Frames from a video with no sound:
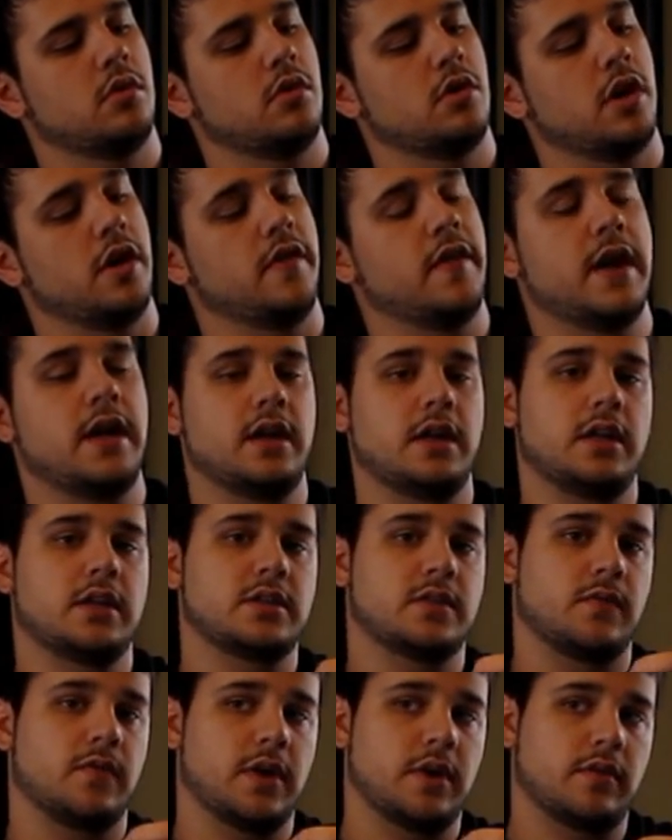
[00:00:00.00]
And that
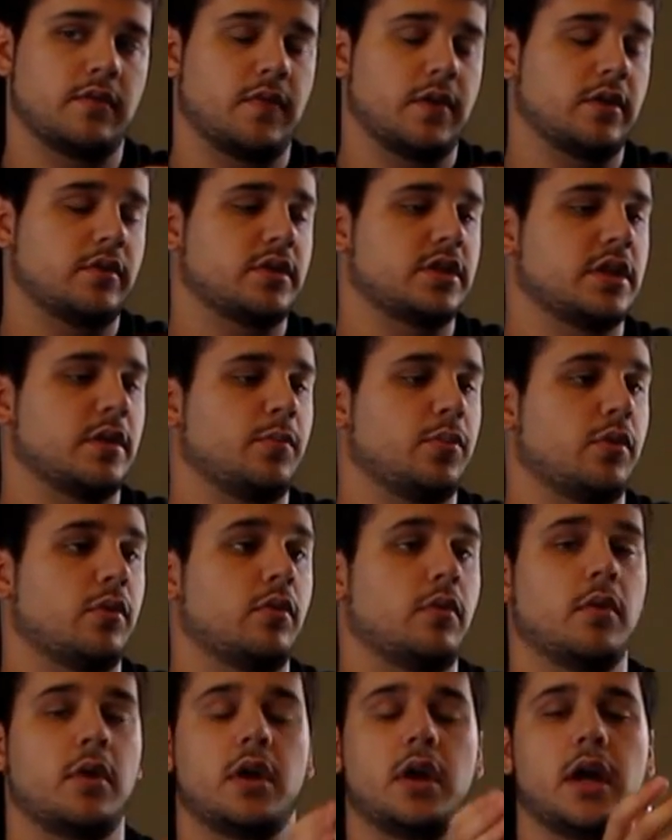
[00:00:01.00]
is very
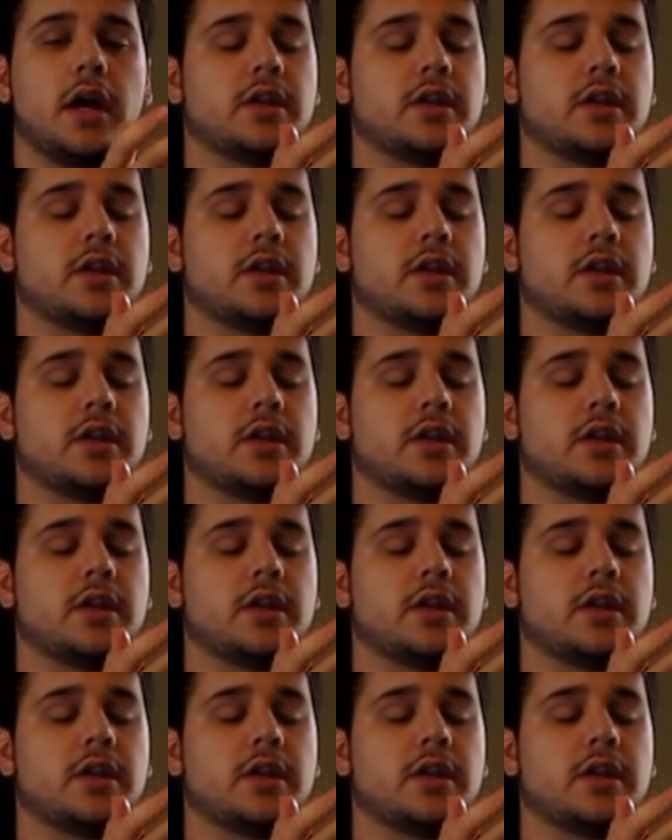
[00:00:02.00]
simple.